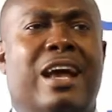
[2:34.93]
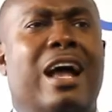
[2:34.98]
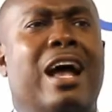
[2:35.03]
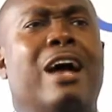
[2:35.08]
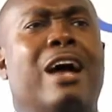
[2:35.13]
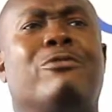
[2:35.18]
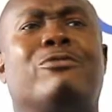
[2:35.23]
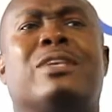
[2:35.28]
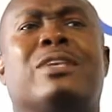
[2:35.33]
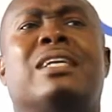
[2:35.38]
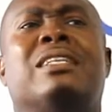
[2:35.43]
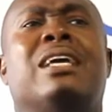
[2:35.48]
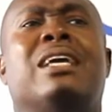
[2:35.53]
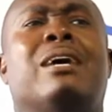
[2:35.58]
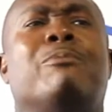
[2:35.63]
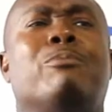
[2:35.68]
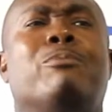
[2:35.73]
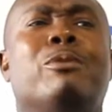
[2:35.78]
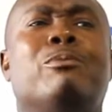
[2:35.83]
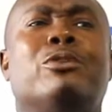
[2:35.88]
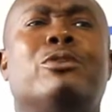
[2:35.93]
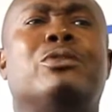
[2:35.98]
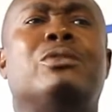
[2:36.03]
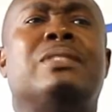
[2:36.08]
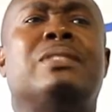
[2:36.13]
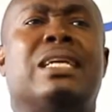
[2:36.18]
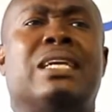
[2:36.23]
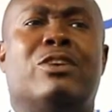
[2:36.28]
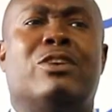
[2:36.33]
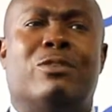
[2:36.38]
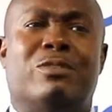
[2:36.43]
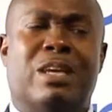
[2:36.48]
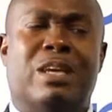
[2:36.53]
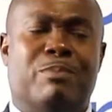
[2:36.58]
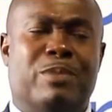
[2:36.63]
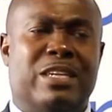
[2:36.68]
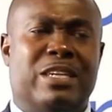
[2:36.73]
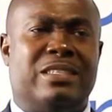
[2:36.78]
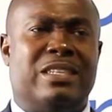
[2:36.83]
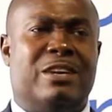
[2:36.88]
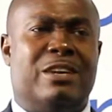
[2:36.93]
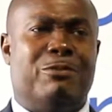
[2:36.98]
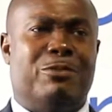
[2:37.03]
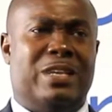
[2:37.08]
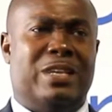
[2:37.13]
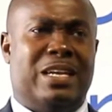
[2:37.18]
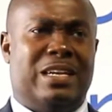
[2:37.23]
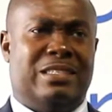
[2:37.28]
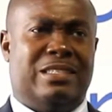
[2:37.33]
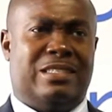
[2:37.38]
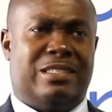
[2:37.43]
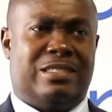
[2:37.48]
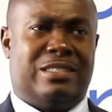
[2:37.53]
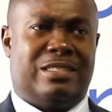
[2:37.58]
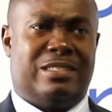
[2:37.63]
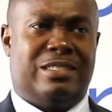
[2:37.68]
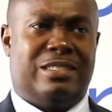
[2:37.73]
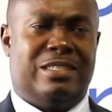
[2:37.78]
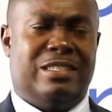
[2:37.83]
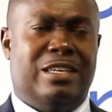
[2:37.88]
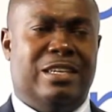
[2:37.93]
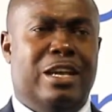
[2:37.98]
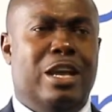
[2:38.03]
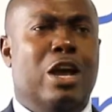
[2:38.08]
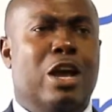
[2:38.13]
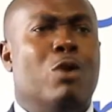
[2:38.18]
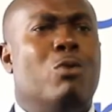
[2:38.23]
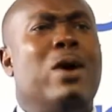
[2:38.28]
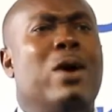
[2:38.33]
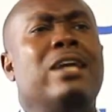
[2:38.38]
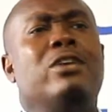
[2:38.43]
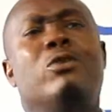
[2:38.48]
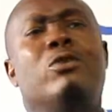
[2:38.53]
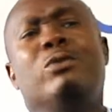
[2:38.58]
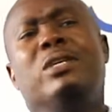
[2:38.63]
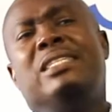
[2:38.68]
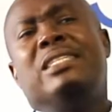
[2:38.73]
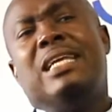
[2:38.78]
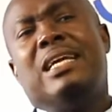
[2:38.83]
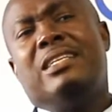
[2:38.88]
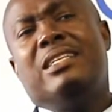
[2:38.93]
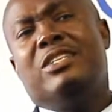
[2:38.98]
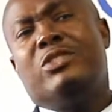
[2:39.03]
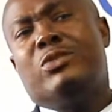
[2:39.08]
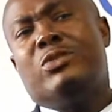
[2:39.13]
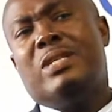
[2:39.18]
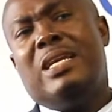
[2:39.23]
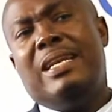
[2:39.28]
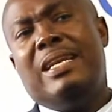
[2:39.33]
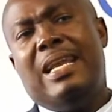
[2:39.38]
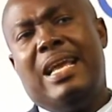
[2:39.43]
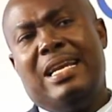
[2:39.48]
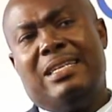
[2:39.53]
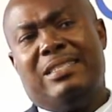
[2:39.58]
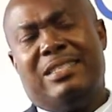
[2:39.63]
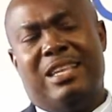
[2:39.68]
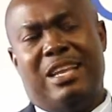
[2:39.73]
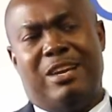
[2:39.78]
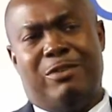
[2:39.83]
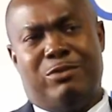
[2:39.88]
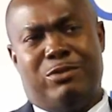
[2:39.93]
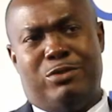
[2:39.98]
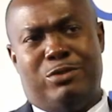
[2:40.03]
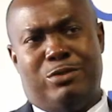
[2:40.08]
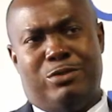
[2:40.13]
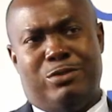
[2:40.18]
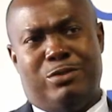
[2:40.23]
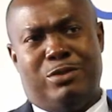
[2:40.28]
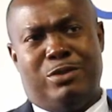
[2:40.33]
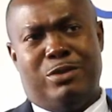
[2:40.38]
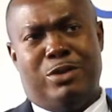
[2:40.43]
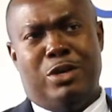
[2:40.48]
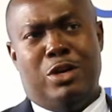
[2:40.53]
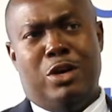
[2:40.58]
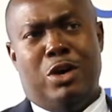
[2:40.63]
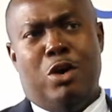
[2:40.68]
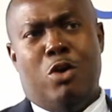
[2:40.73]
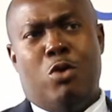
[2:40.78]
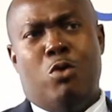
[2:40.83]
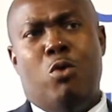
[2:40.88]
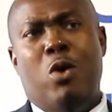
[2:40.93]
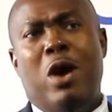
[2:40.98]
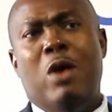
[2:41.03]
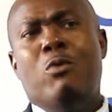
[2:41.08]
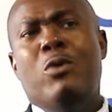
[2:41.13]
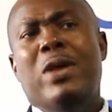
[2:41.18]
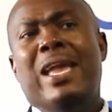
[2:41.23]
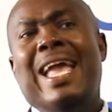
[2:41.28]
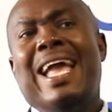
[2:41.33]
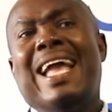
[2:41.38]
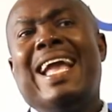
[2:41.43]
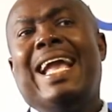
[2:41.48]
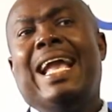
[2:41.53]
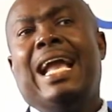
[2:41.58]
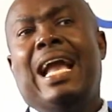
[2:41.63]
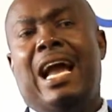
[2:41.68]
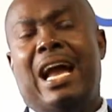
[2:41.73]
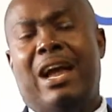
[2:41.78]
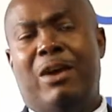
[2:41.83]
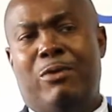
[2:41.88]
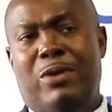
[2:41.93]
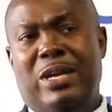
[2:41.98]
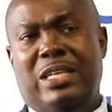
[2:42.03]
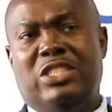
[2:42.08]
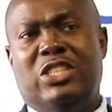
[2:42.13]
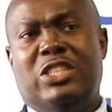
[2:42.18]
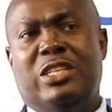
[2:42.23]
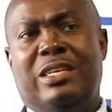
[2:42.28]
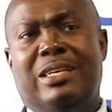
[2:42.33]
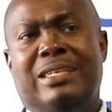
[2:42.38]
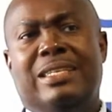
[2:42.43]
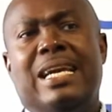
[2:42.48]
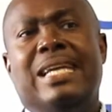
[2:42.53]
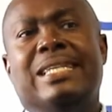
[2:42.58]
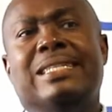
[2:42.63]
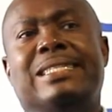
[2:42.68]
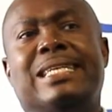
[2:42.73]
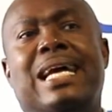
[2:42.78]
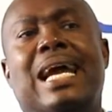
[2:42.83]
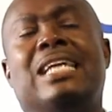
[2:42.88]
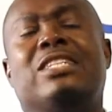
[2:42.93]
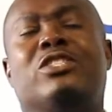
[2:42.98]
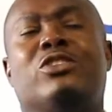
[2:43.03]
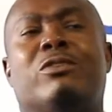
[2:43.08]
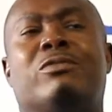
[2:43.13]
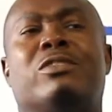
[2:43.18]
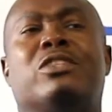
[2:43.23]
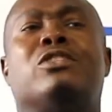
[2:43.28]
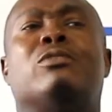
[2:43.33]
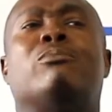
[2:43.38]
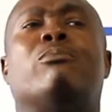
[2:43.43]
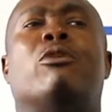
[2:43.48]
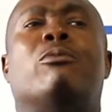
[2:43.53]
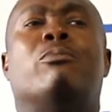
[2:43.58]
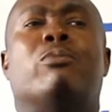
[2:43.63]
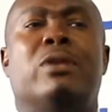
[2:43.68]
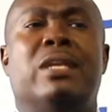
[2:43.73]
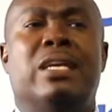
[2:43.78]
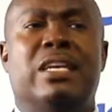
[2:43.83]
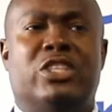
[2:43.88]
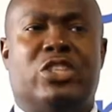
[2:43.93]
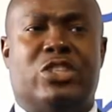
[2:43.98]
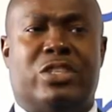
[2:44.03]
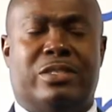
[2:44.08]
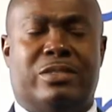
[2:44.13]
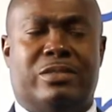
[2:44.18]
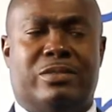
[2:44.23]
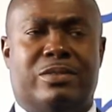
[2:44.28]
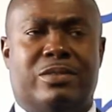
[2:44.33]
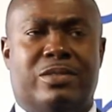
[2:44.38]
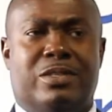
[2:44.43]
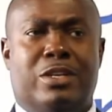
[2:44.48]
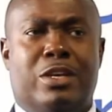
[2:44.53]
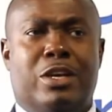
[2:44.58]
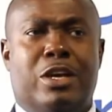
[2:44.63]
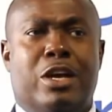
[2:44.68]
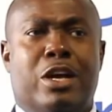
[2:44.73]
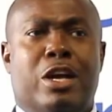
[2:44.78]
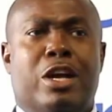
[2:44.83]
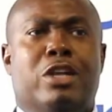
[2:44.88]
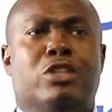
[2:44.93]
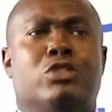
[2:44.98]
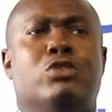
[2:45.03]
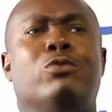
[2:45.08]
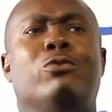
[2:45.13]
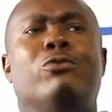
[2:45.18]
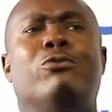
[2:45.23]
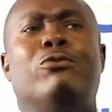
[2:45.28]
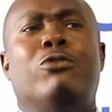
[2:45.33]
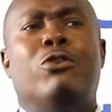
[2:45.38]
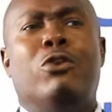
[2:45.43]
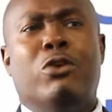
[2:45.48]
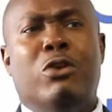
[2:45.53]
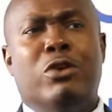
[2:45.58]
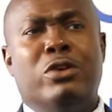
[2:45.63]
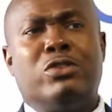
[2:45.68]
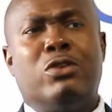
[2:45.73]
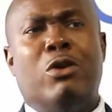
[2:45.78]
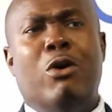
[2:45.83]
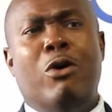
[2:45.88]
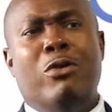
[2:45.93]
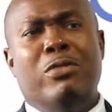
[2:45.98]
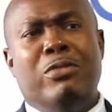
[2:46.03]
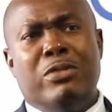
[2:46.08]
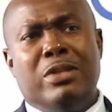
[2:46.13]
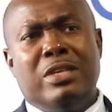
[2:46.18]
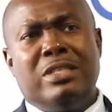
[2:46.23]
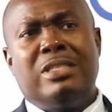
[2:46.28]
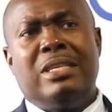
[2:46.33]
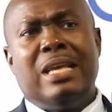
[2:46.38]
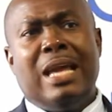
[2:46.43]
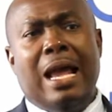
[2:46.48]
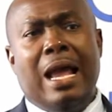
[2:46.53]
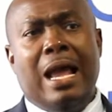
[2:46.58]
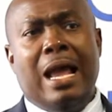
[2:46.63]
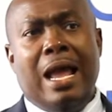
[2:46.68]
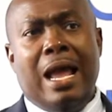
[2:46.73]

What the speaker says: after people to take care of their personal finances. Why don't we take this to the next level? Where we encourage the entirety of this population to focus on these